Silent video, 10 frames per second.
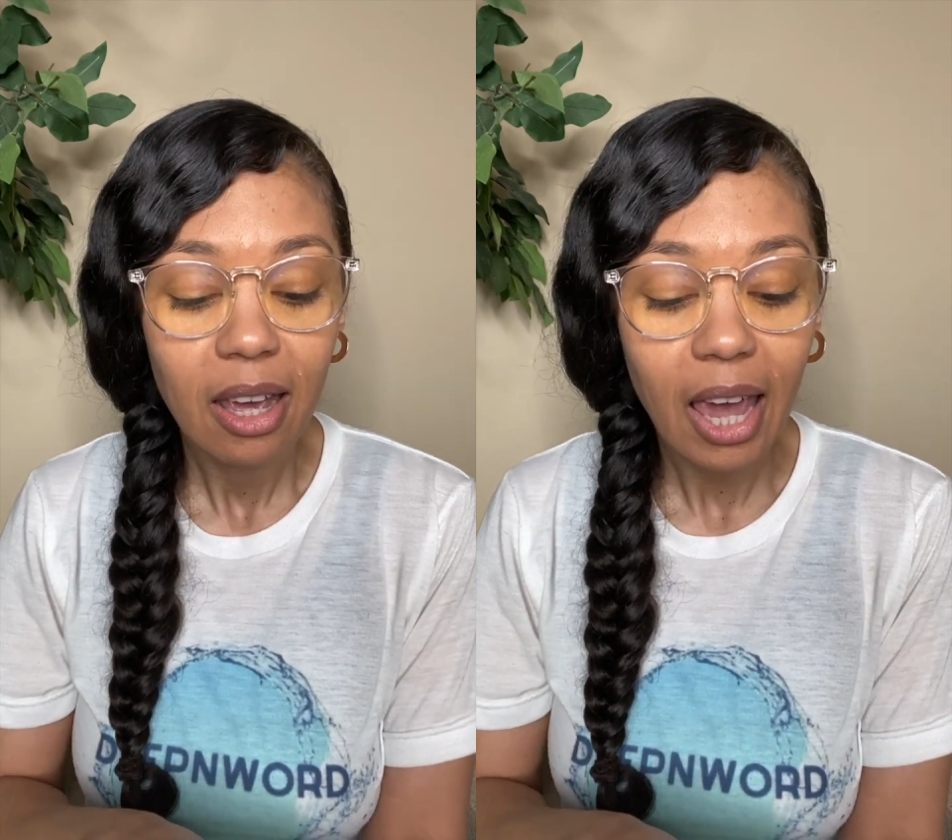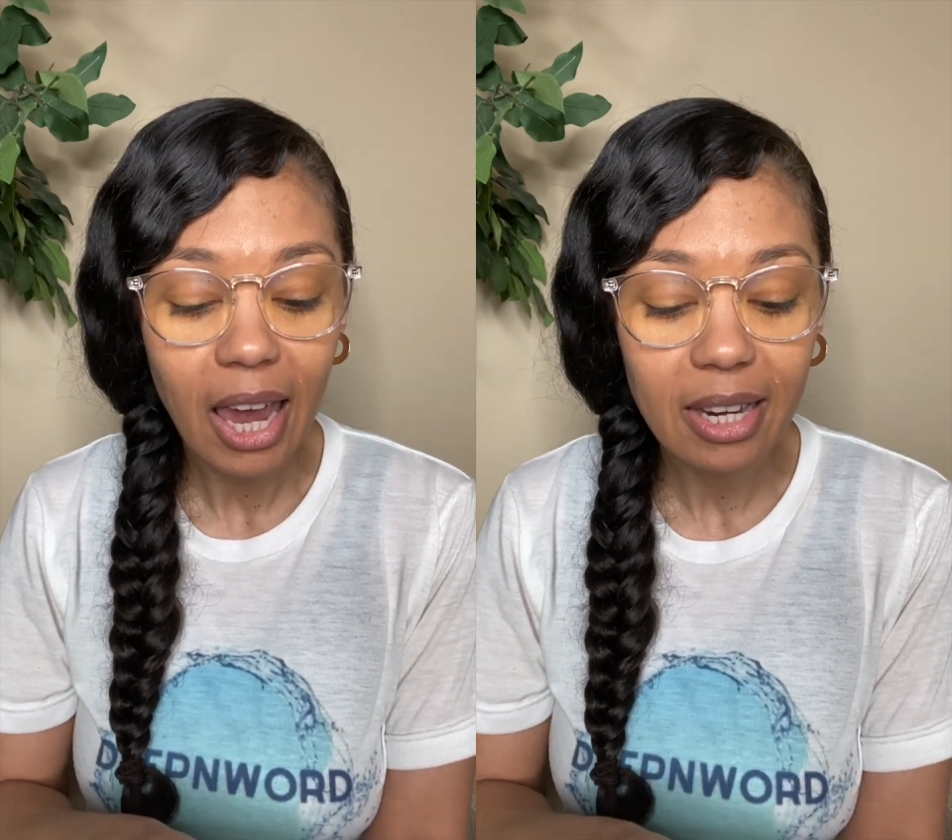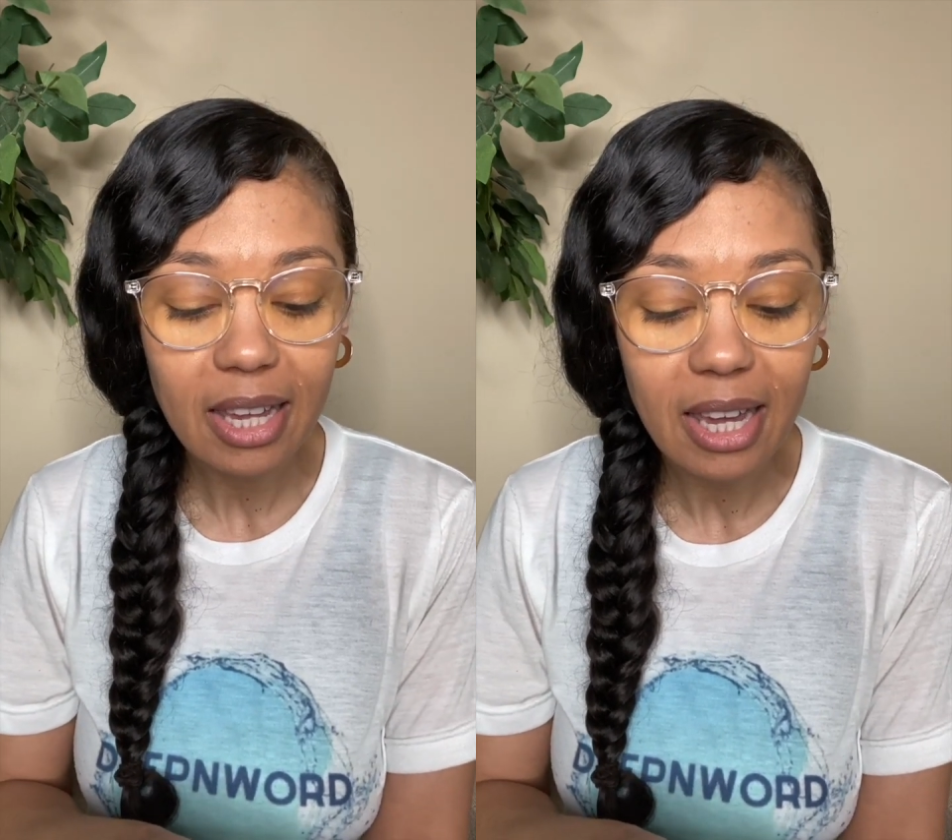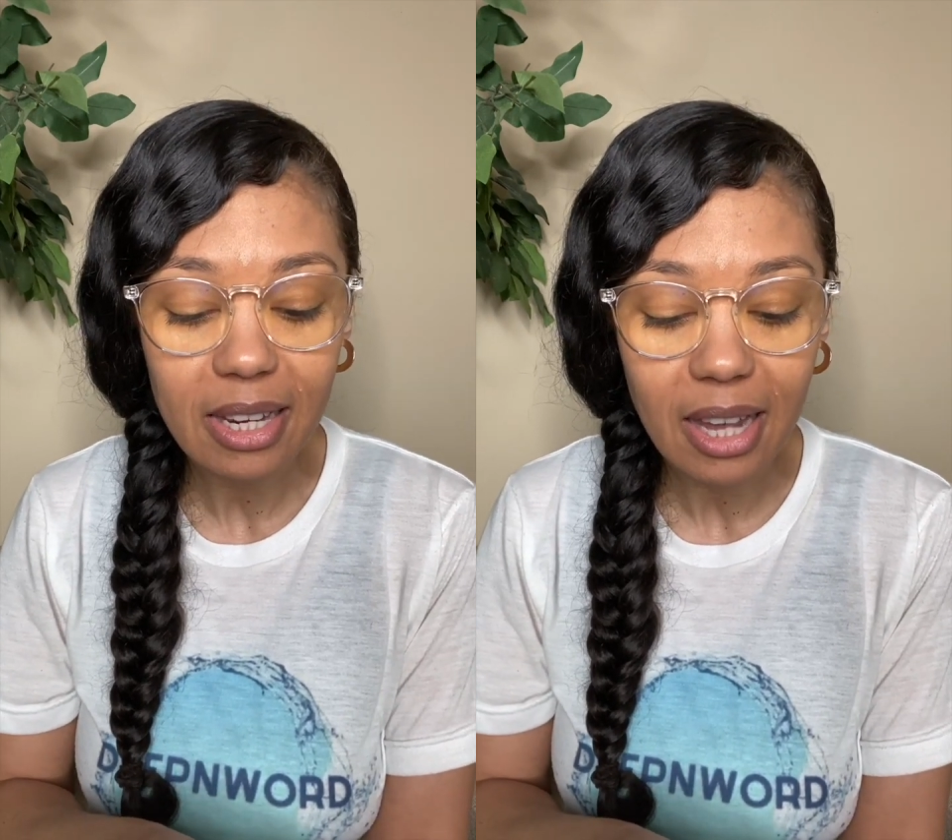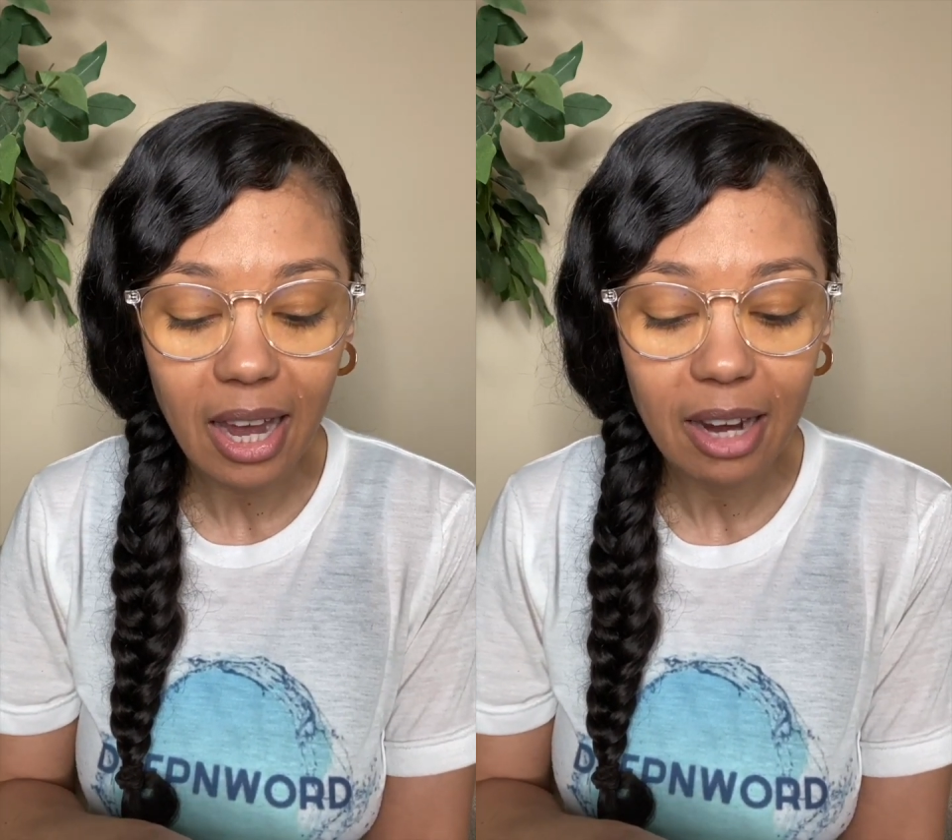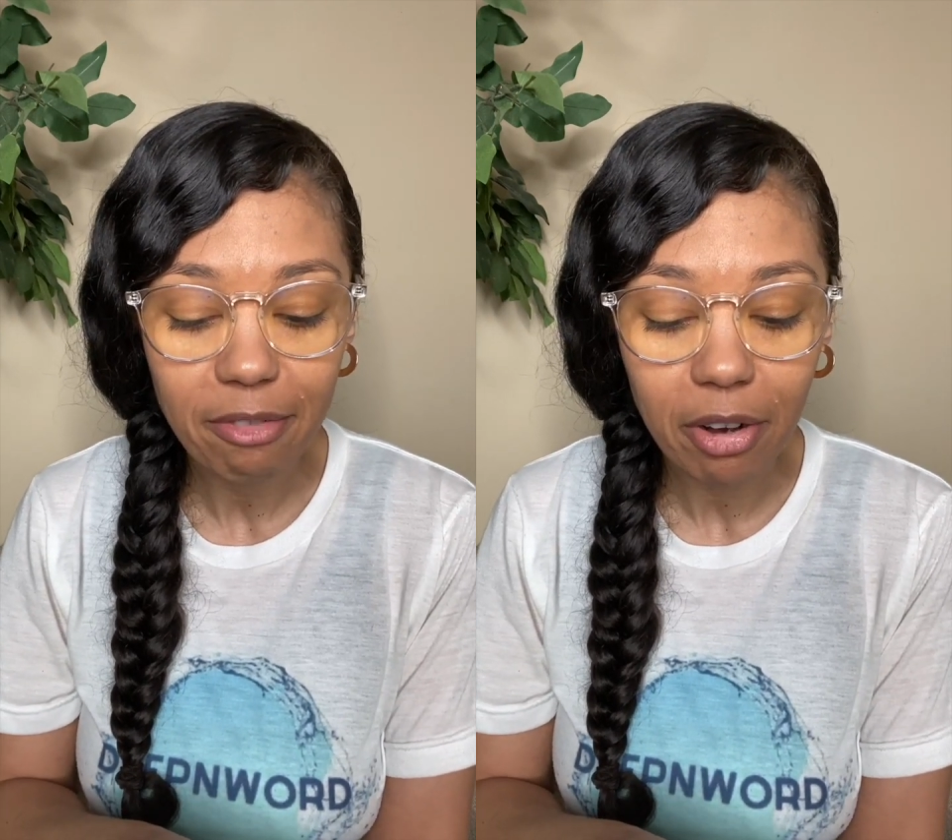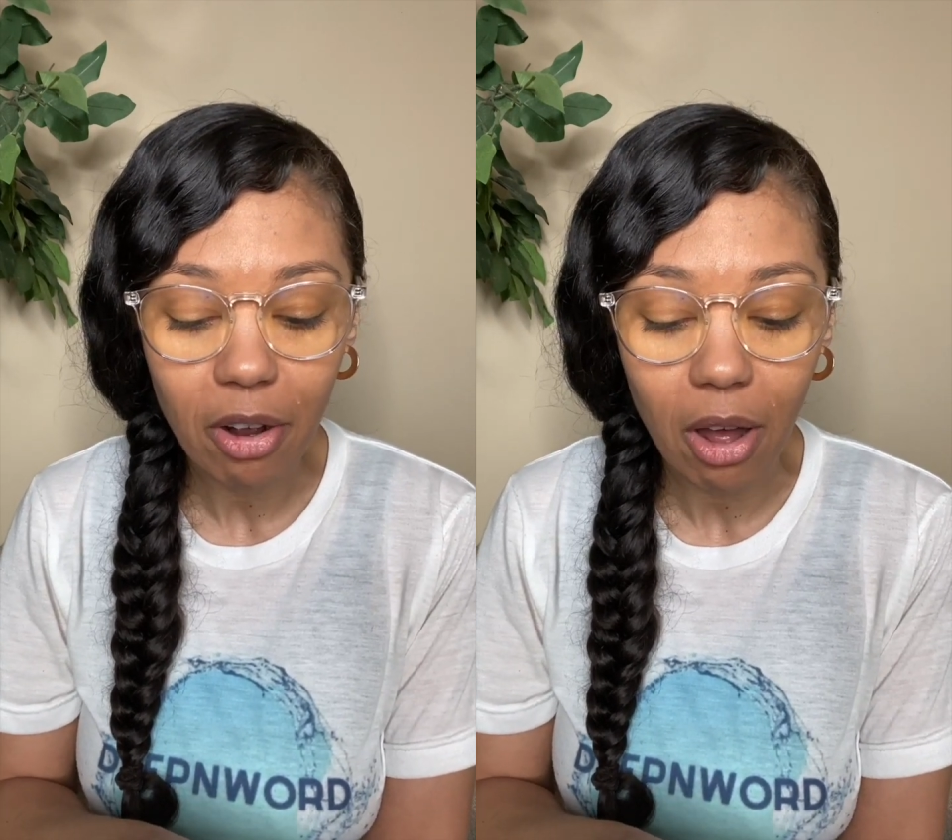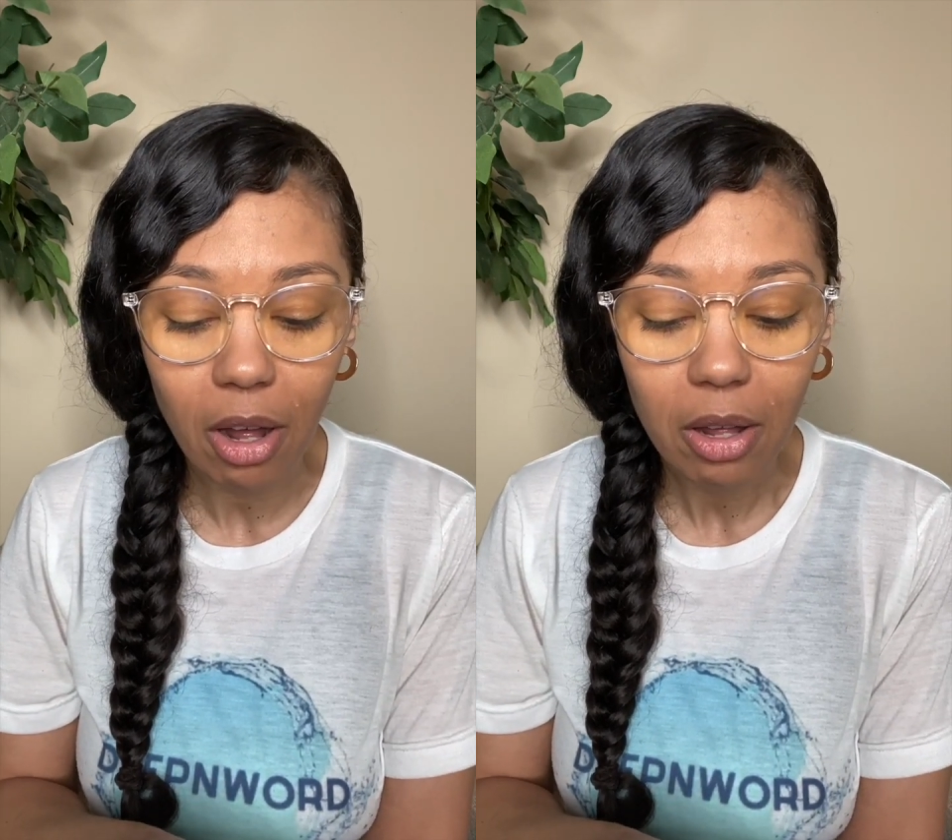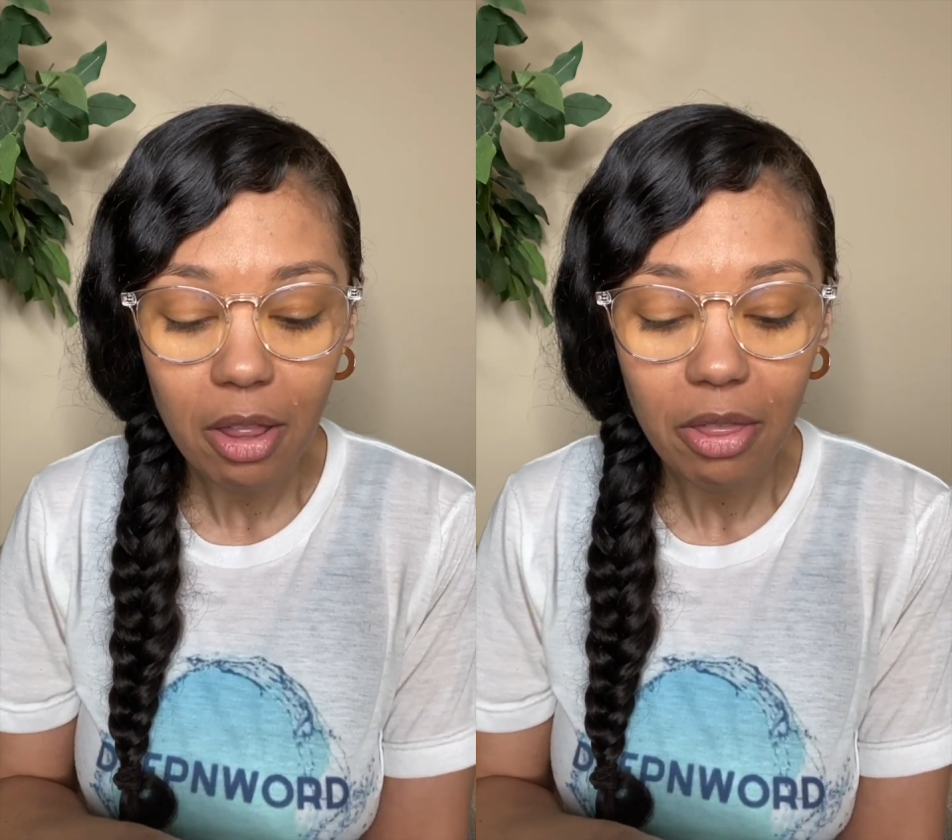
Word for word: and he died for all,